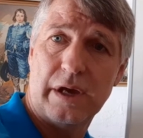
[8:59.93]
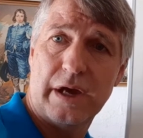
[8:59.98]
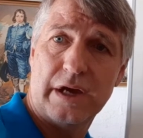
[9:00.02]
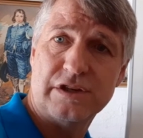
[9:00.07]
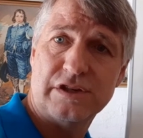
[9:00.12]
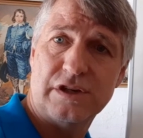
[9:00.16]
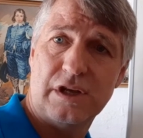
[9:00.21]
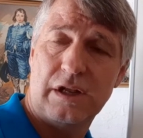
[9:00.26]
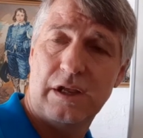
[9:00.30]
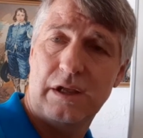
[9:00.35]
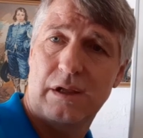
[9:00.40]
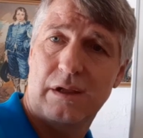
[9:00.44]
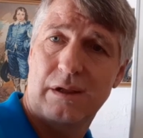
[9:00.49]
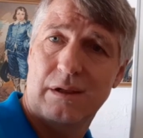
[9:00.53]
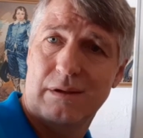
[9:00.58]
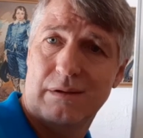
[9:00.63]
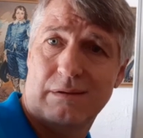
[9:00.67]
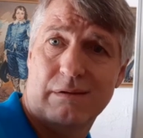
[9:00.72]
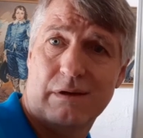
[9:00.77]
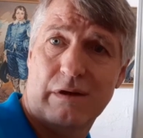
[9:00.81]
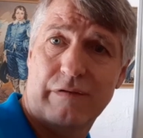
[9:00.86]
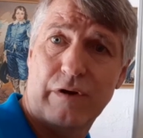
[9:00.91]
actually
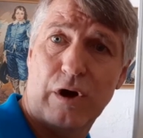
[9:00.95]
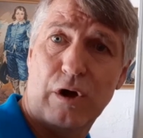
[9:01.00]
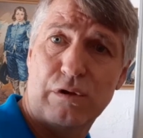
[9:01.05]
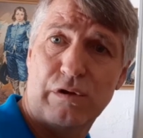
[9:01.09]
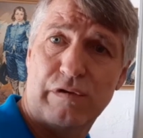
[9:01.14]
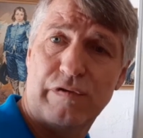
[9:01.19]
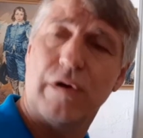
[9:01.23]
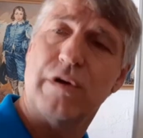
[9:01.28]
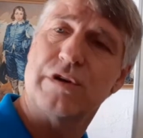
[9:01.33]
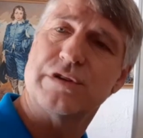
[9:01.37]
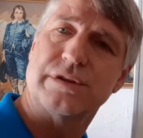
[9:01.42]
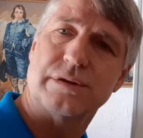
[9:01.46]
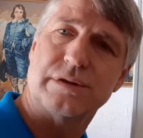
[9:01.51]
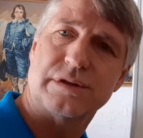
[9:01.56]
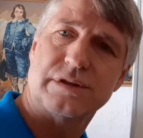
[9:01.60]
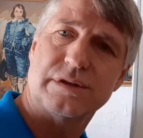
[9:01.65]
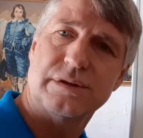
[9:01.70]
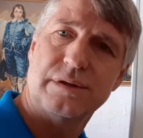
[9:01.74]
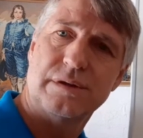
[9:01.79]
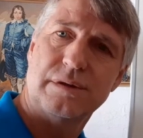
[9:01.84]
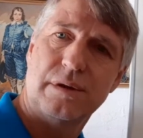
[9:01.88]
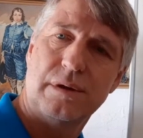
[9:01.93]
have older
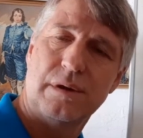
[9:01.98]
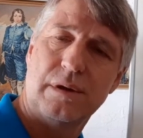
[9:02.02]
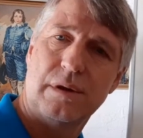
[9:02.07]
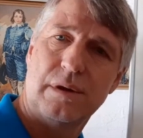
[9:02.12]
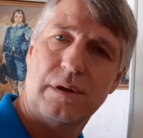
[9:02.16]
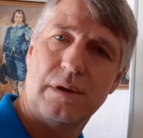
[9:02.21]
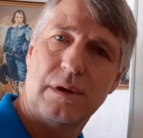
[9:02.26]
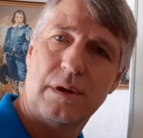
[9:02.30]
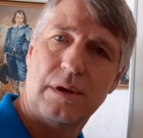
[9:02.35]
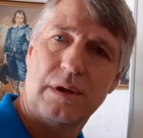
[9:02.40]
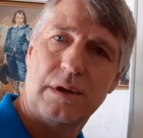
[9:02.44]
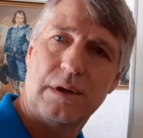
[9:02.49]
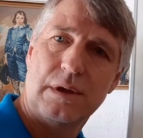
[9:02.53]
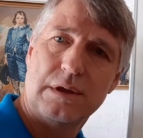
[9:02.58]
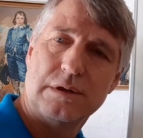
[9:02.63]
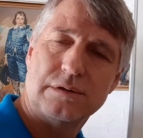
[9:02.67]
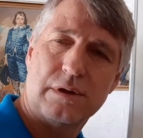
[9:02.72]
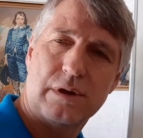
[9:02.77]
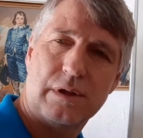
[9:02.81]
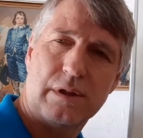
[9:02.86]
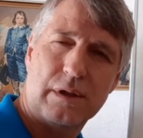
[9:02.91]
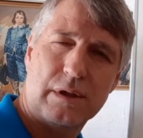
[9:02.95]
fossils?
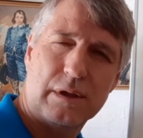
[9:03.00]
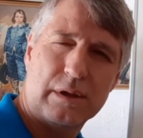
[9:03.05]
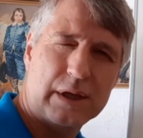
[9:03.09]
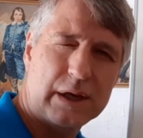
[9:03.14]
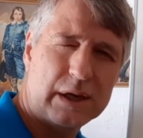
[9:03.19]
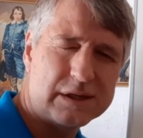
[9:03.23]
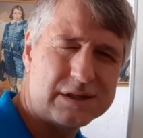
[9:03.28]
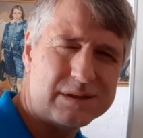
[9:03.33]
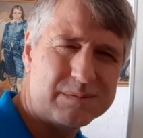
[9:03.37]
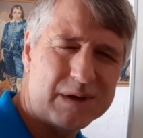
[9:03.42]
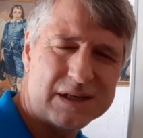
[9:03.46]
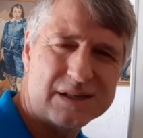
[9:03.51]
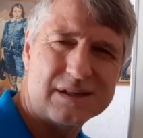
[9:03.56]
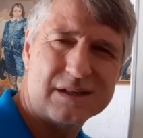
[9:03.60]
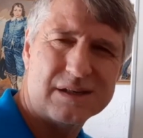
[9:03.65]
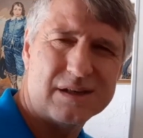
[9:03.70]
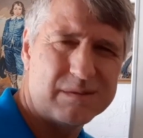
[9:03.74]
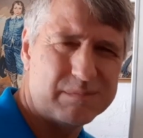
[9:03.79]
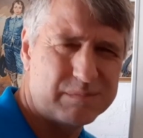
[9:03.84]
So that does make